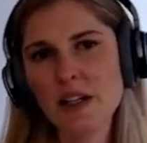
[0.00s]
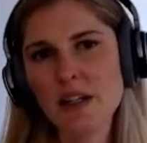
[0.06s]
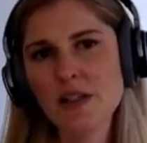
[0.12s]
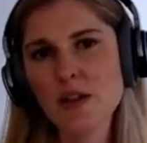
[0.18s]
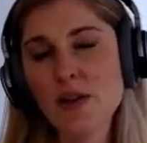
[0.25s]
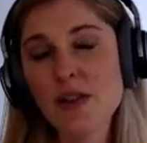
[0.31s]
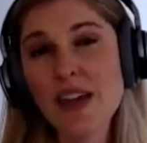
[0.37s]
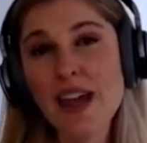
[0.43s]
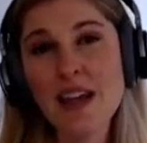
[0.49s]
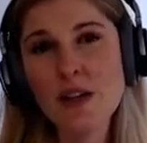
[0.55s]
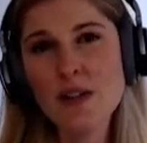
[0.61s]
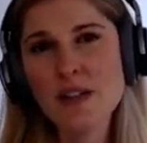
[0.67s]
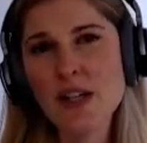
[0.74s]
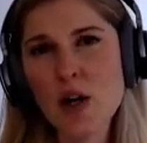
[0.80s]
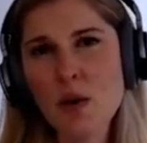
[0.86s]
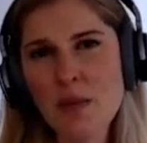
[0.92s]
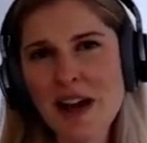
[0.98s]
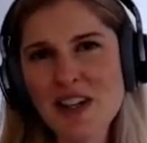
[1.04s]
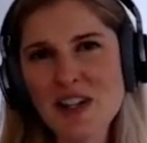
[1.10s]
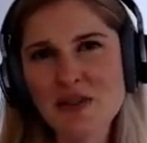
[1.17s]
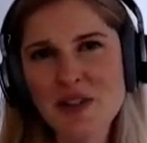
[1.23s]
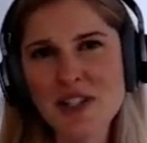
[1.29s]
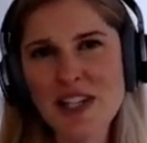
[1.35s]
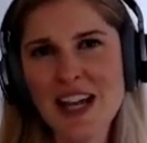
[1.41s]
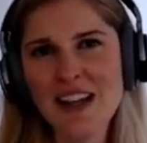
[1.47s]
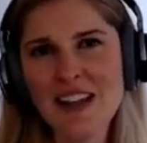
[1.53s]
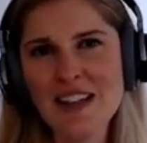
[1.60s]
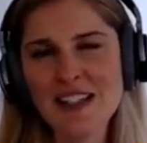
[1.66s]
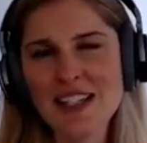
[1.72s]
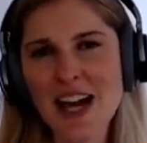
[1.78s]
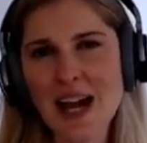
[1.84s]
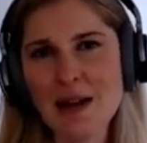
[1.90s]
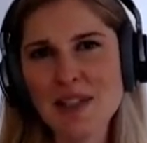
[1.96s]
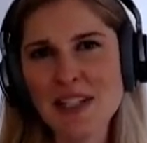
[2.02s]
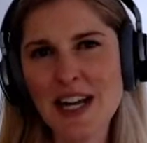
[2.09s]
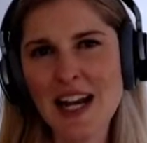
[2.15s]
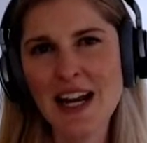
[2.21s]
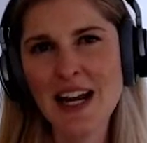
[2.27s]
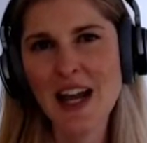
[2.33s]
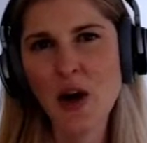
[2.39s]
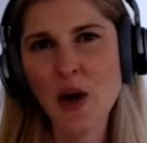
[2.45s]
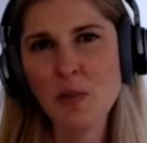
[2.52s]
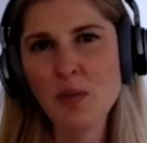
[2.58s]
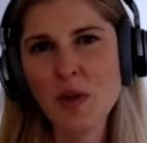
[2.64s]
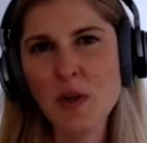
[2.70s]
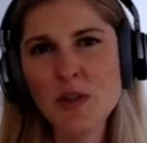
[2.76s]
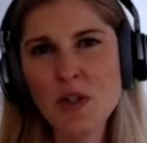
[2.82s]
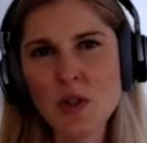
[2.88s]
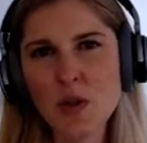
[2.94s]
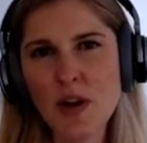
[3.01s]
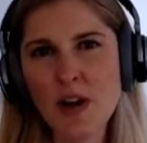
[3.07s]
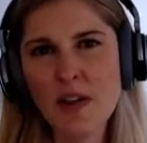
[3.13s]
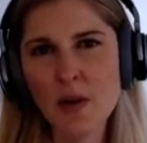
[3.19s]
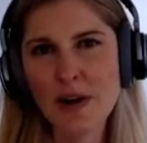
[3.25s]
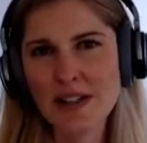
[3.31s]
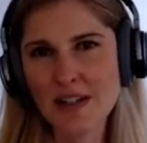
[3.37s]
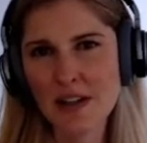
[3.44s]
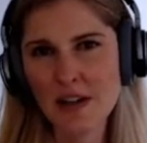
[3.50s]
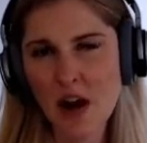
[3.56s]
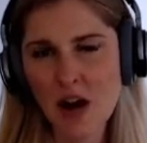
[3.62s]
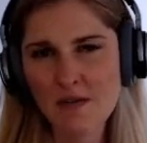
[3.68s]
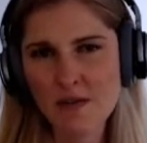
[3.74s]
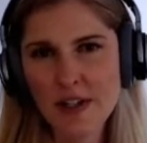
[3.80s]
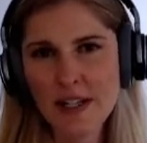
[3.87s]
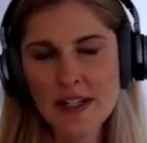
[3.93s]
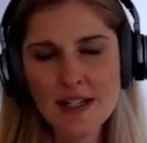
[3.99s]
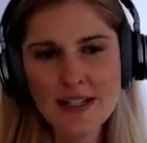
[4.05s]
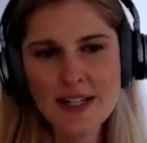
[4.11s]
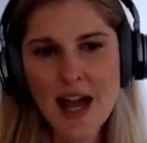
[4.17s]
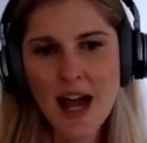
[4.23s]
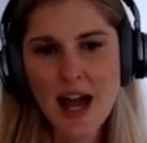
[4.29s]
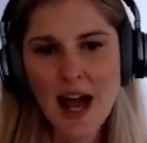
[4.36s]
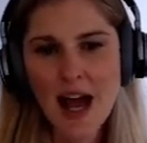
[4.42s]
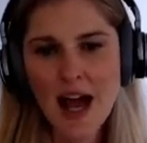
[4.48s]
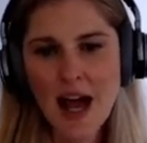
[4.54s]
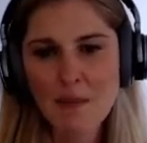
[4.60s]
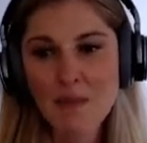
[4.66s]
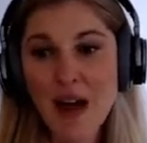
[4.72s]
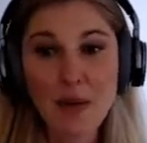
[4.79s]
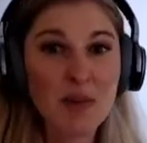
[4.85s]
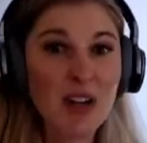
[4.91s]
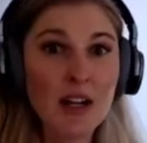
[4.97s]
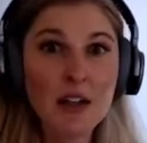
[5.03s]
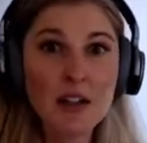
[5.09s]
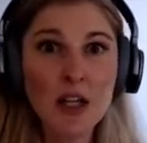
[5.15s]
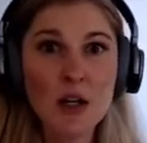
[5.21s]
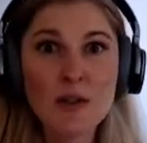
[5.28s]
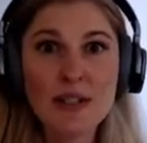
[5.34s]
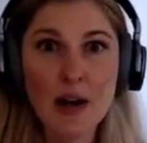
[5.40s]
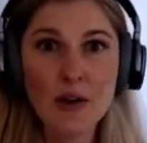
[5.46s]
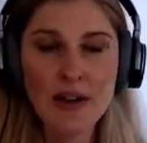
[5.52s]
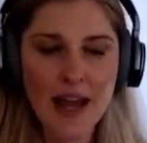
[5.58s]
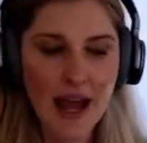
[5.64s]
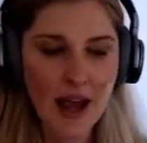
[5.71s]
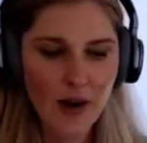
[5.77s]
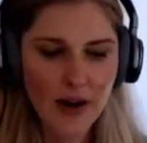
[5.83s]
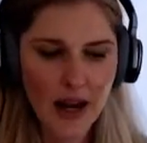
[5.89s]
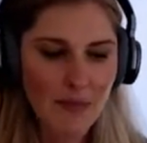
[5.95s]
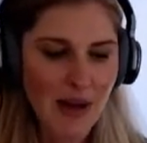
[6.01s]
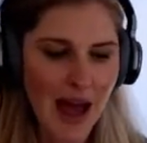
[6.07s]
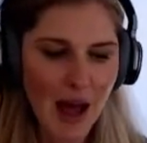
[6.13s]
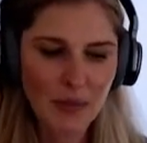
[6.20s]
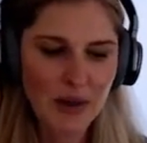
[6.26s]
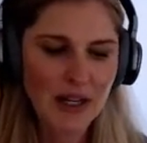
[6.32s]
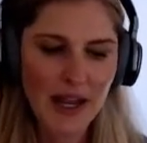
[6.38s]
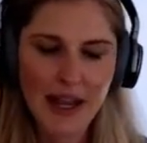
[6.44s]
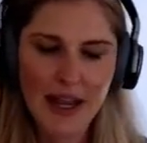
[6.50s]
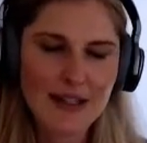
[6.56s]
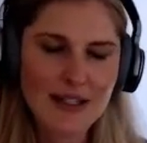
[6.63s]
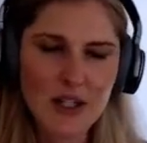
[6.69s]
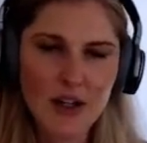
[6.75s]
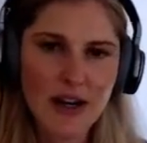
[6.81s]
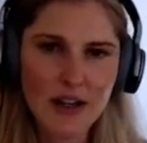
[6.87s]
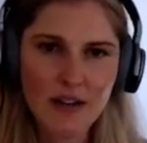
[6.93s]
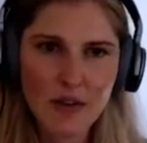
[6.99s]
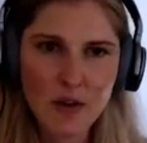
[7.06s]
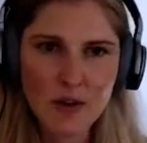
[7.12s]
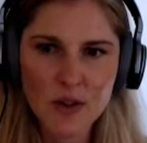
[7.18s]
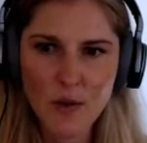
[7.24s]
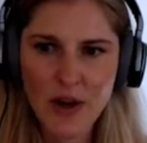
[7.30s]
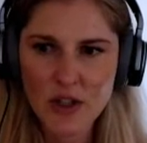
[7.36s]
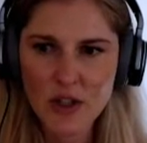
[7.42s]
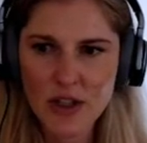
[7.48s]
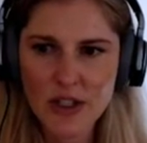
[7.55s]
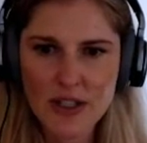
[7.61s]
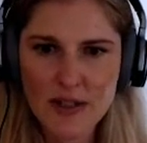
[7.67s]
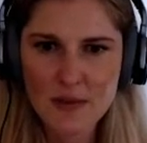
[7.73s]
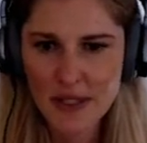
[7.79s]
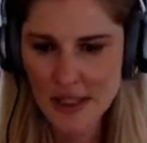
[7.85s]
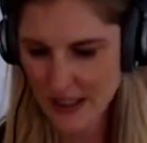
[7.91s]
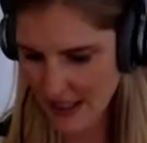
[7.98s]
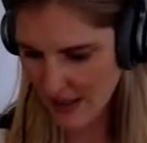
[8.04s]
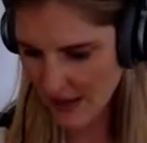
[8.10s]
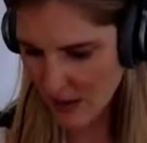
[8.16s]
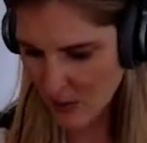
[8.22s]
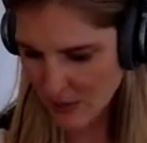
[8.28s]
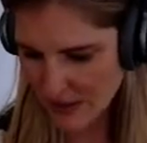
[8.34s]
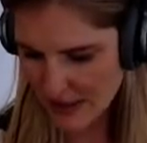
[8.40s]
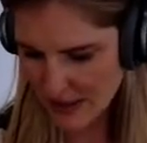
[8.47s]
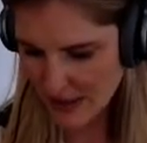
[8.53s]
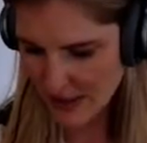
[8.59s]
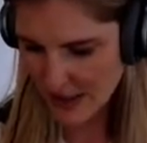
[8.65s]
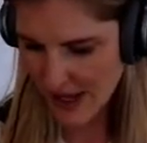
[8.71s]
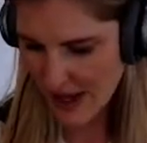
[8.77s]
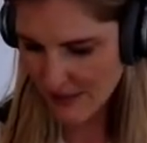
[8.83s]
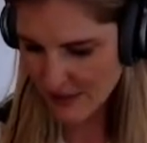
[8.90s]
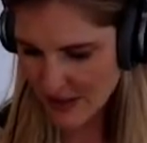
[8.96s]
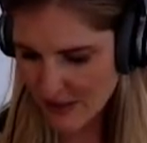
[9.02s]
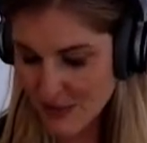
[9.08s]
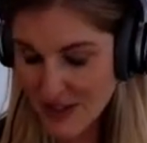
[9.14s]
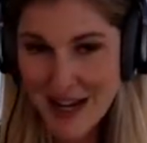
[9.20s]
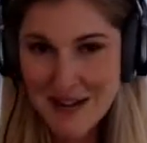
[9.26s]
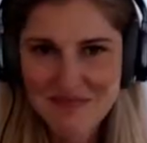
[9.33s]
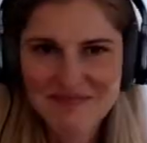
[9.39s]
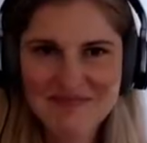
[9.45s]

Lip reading: So thank you so much for taking the time today, and I hope you enjoy the rest of the conference. I'm going to close out now, and I'm happy to answer any of those questions because I think we still have some time.